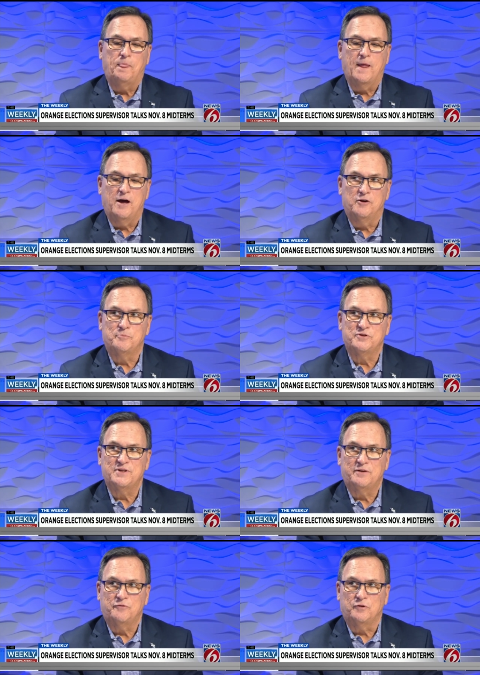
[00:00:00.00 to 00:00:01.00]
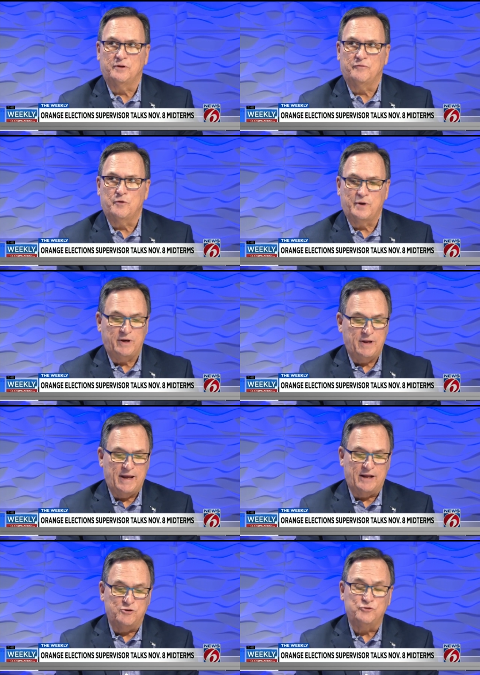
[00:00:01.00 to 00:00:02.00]
100% of early voting,
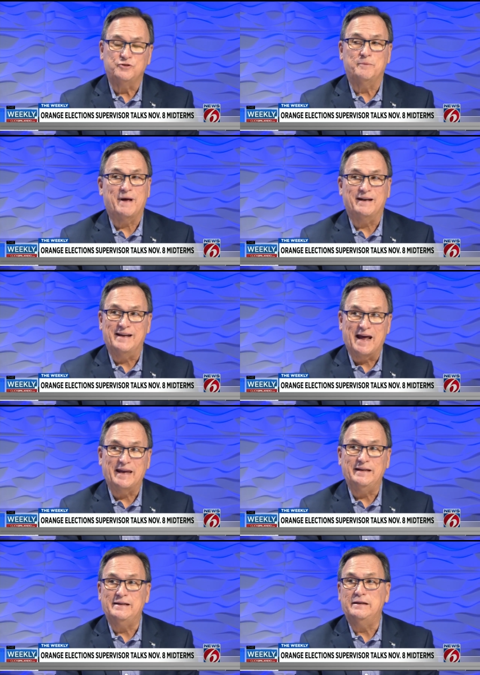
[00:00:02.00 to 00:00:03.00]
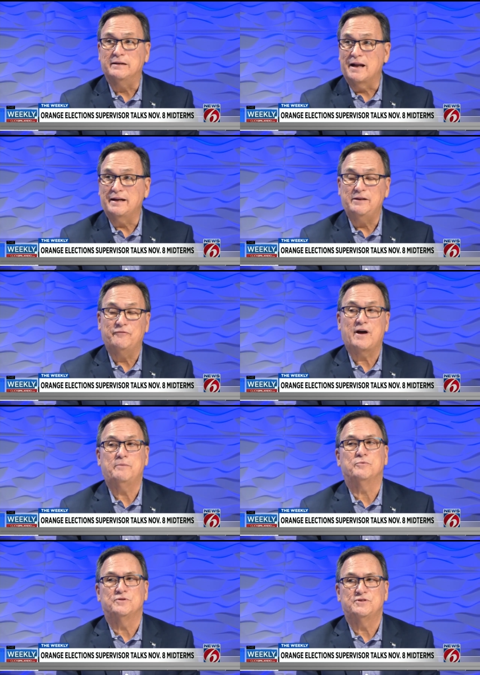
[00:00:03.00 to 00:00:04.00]
and usually about 90 to
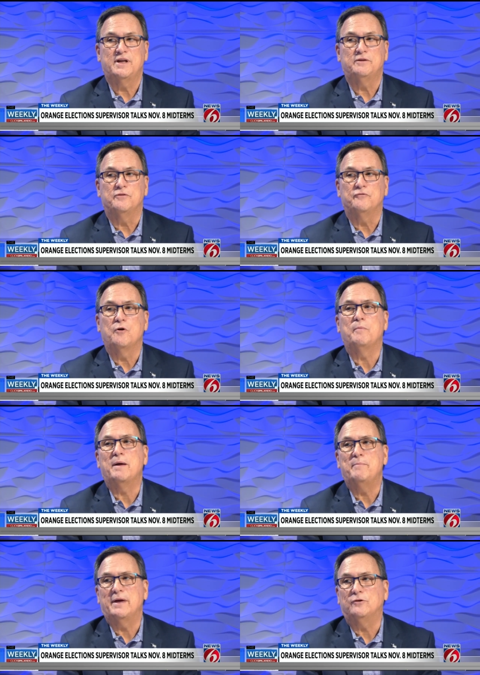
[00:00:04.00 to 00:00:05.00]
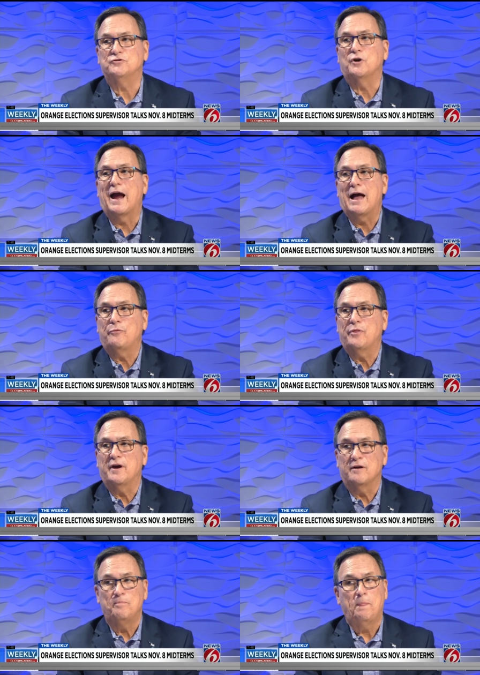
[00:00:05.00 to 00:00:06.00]
95% of the vote by mails are out
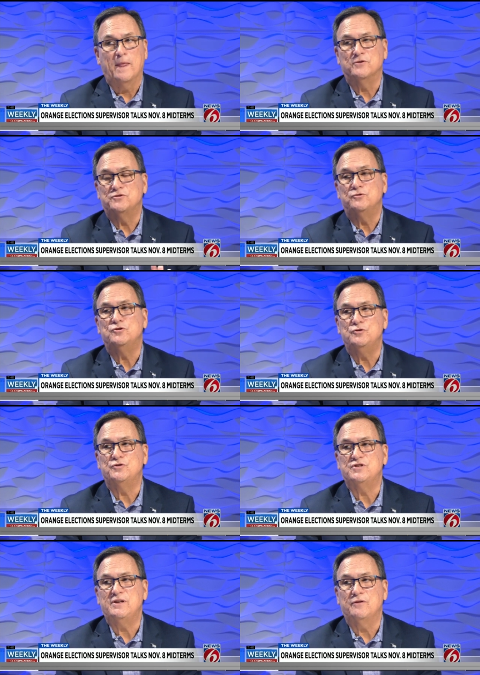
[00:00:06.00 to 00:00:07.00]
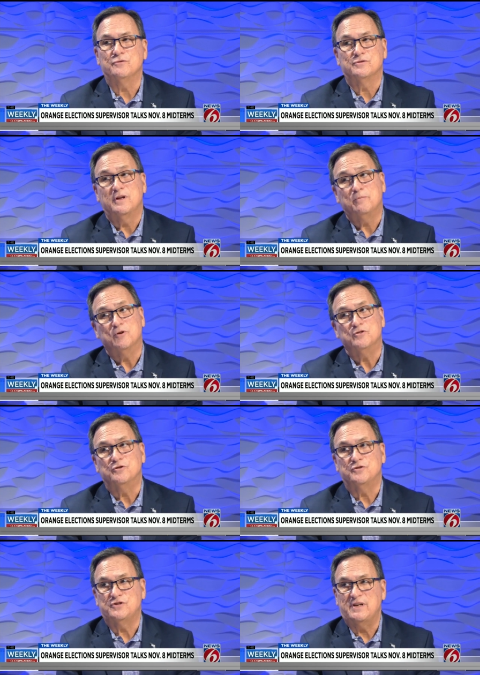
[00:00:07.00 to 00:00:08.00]
there. And as soon as you see those numbers,
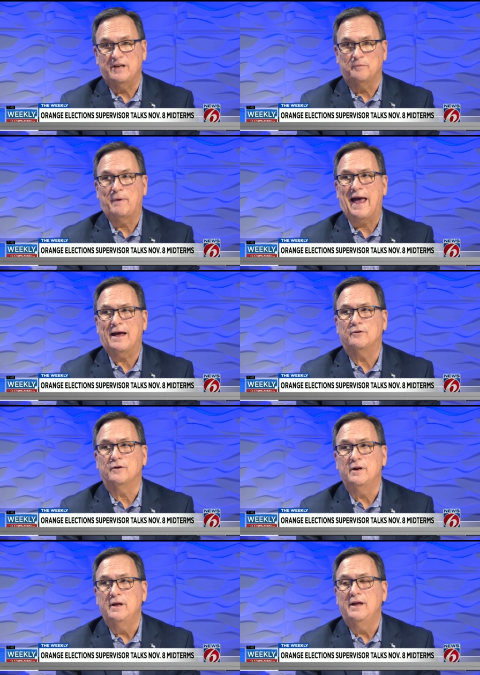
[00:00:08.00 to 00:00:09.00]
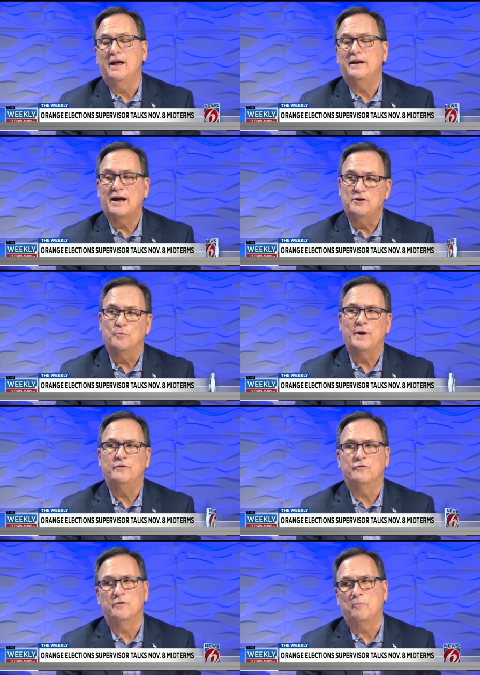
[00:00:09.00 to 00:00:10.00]
you're seeing a pattern, and now you're waiting
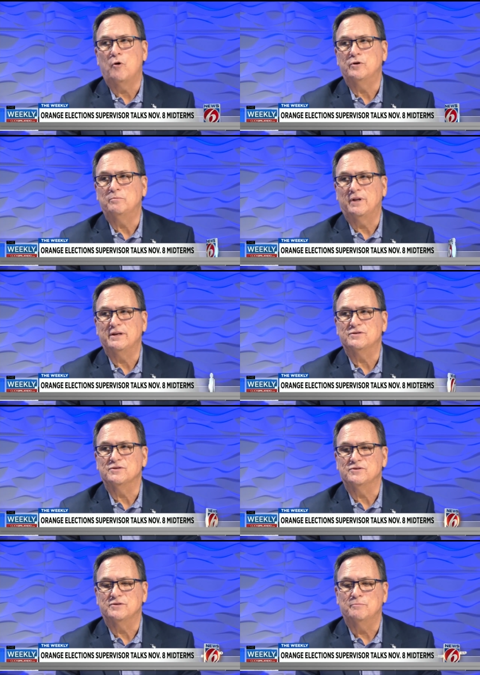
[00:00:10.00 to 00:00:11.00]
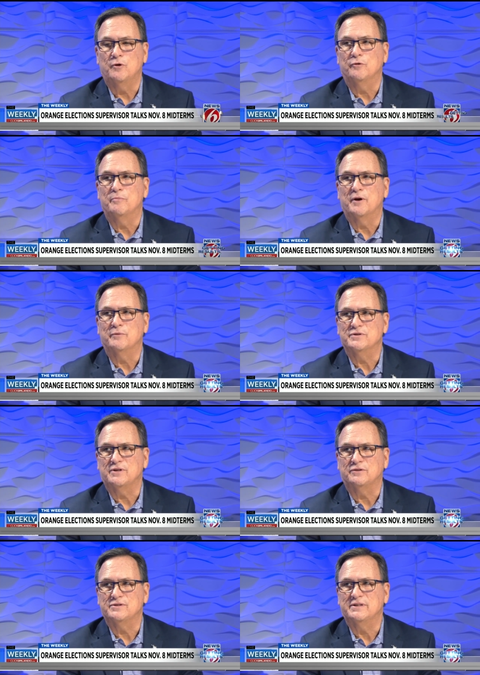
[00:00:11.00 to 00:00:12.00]
for the polling places to modem their
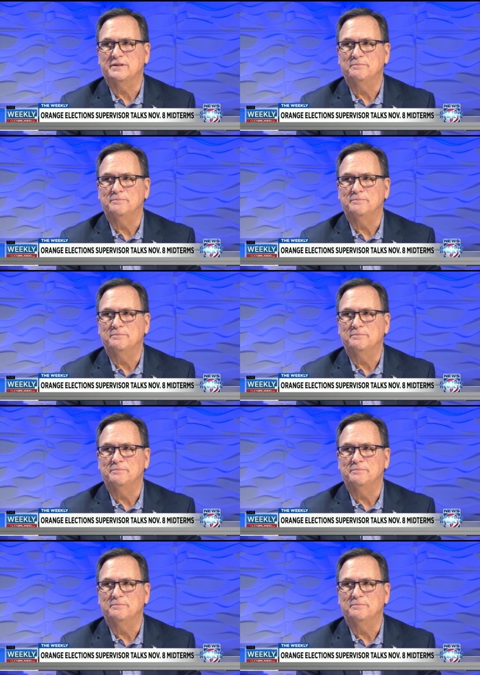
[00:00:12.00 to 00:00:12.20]
results in.